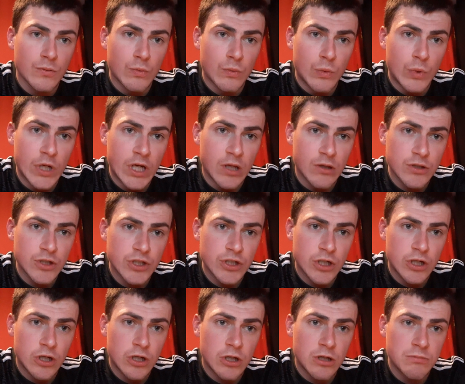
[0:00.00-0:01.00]
We
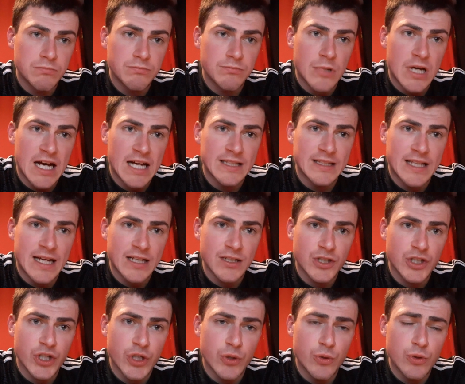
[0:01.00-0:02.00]
also had that
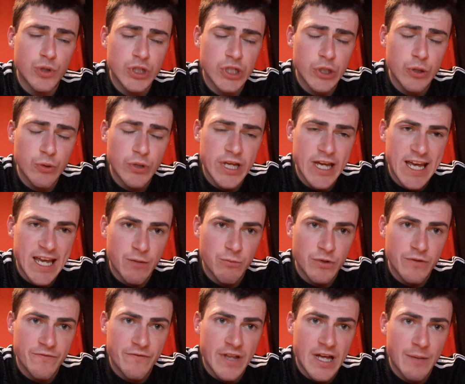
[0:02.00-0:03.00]
2-2 game
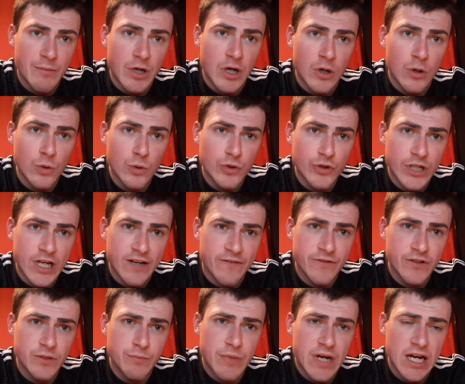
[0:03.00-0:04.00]
with them at Old
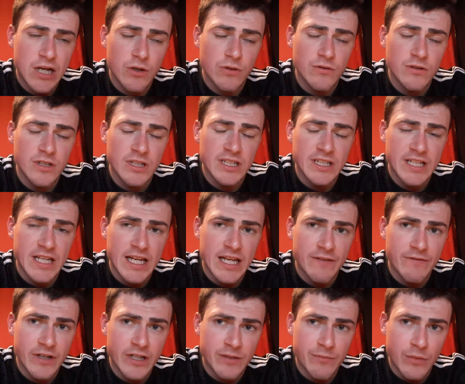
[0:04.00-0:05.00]
Trafford back under the
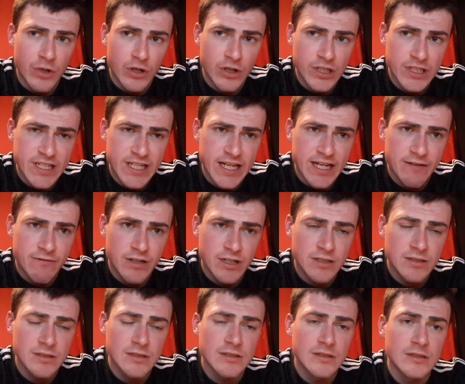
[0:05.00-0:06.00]
David Moyes
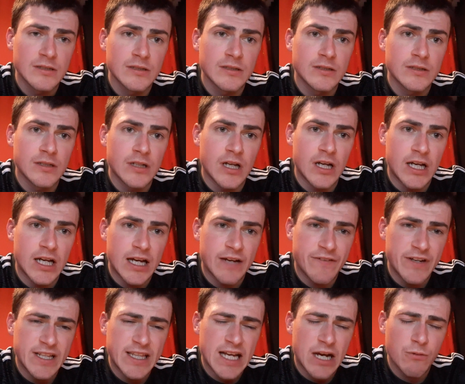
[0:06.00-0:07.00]
era. I
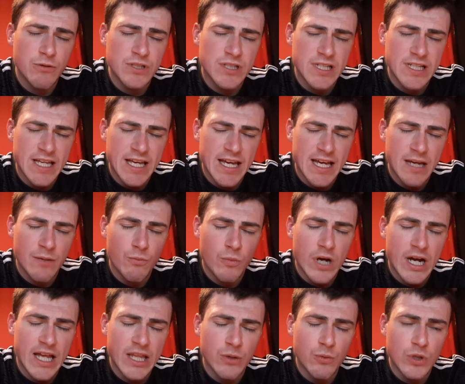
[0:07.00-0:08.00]
think that was the game
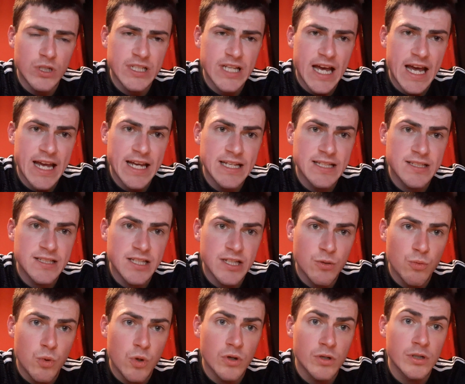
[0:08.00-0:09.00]
where there was
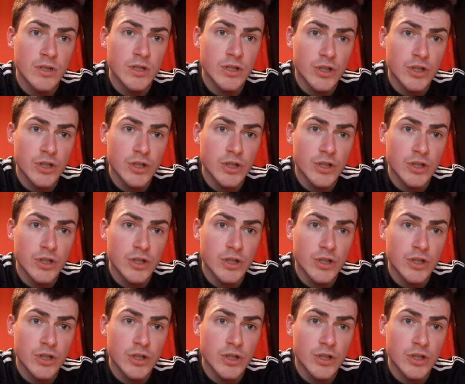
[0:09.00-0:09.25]
81